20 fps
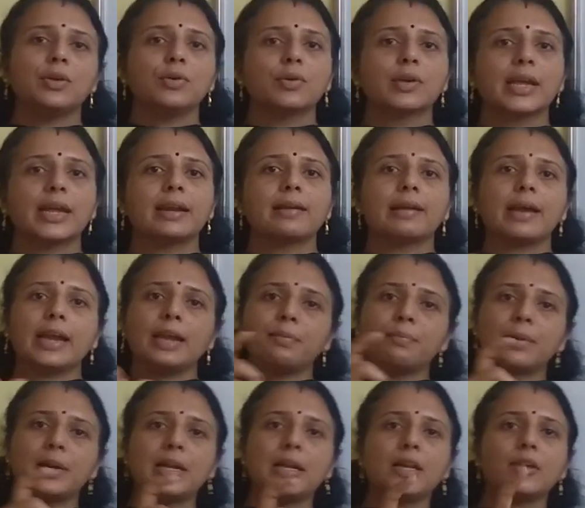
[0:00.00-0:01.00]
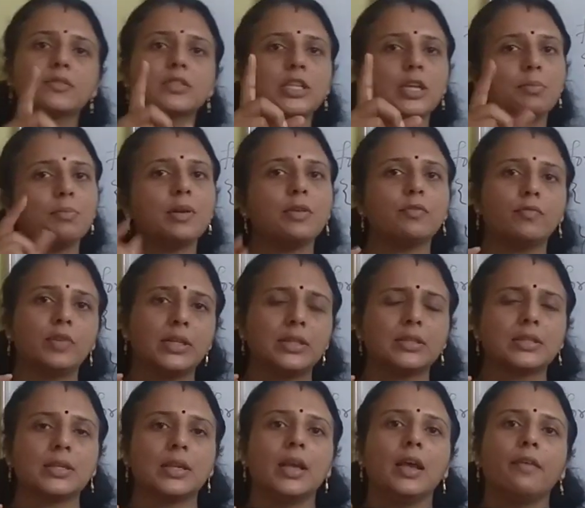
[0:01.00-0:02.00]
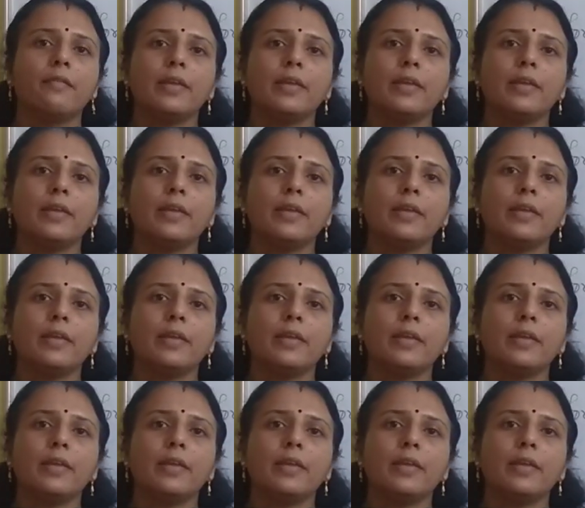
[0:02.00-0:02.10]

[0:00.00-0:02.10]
you can write printf statement once.